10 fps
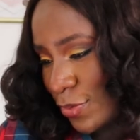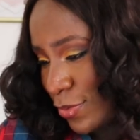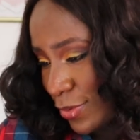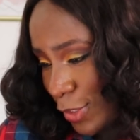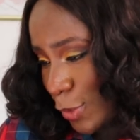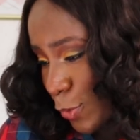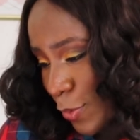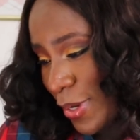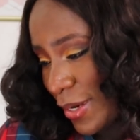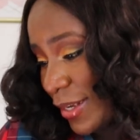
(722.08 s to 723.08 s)
to this
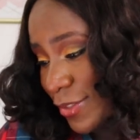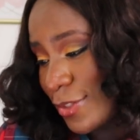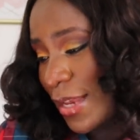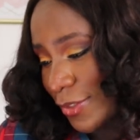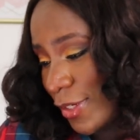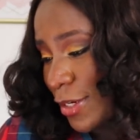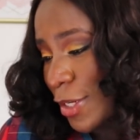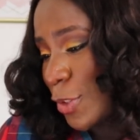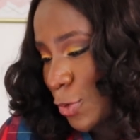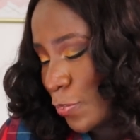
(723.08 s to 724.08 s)
woman. Like, she's
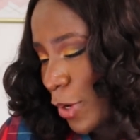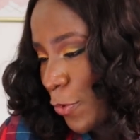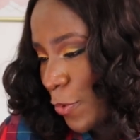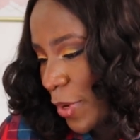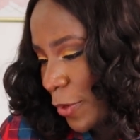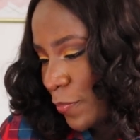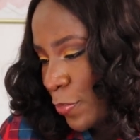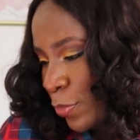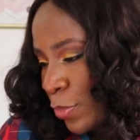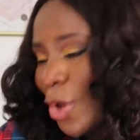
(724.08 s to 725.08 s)
actually a superwoman.
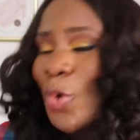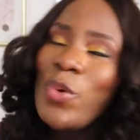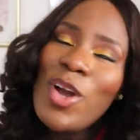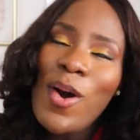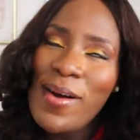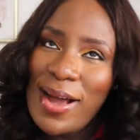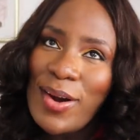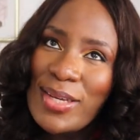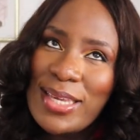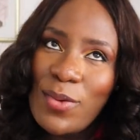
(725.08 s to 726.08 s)
We all
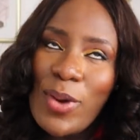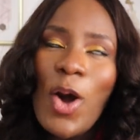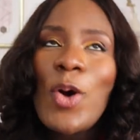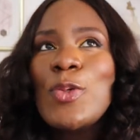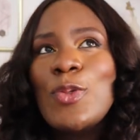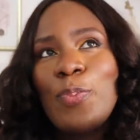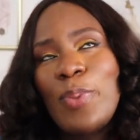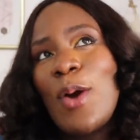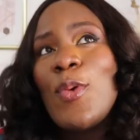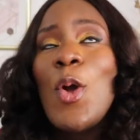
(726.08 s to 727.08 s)
are, okay? We're all
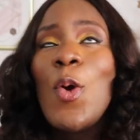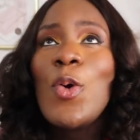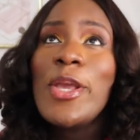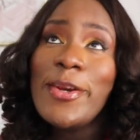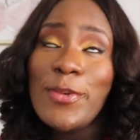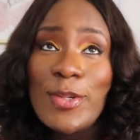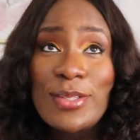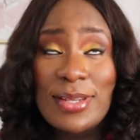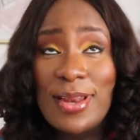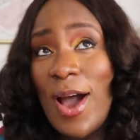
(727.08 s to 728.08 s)
super
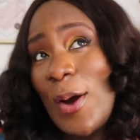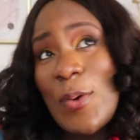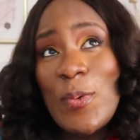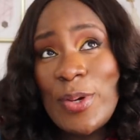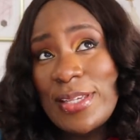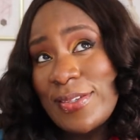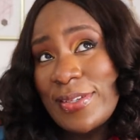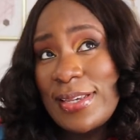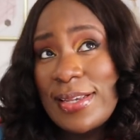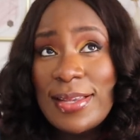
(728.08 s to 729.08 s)
heroes in our own ways,
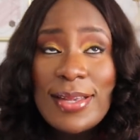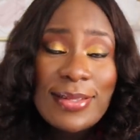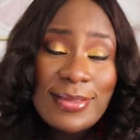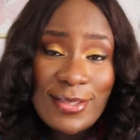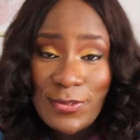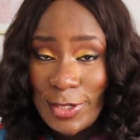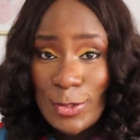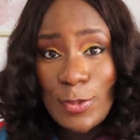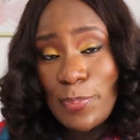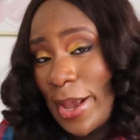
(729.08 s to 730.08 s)
okay? Different
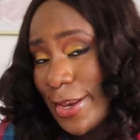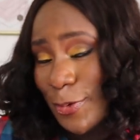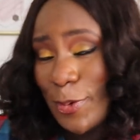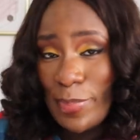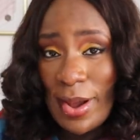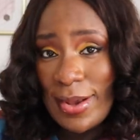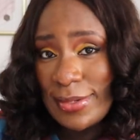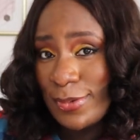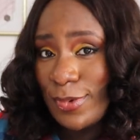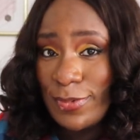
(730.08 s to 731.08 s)
superhero
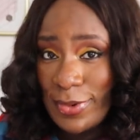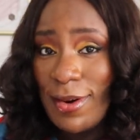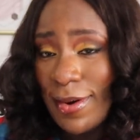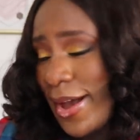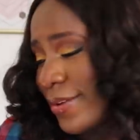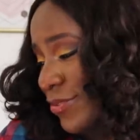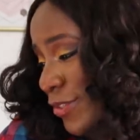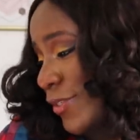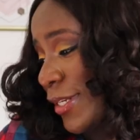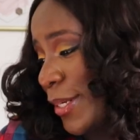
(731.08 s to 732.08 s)
powers is what we all have
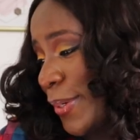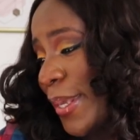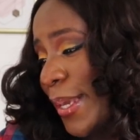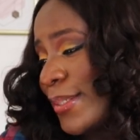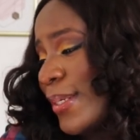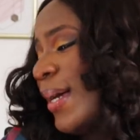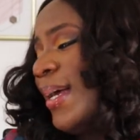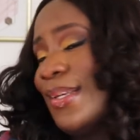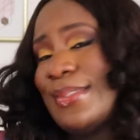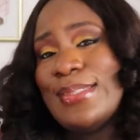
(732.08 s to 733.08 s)
differently, okay? So
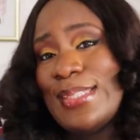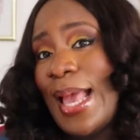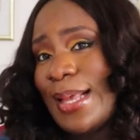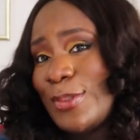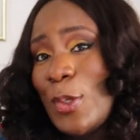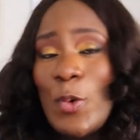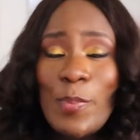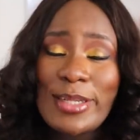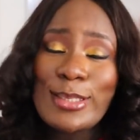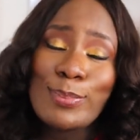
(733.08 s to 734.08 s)
yeah, no
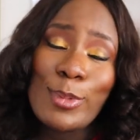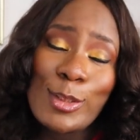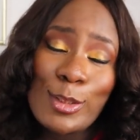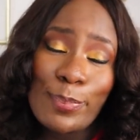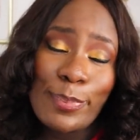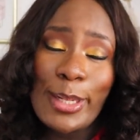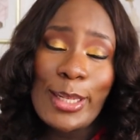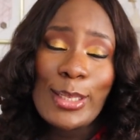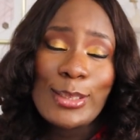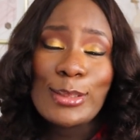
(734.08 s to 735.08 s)
woman is more
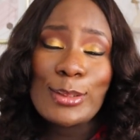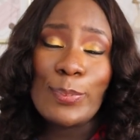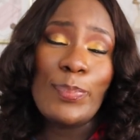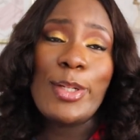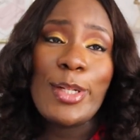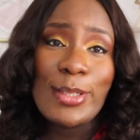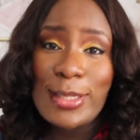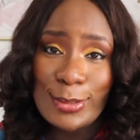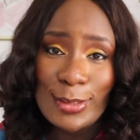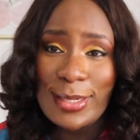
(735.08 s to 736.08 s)
superior
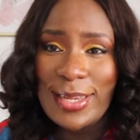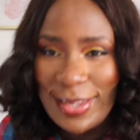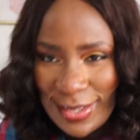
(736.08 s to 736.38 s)
than the other.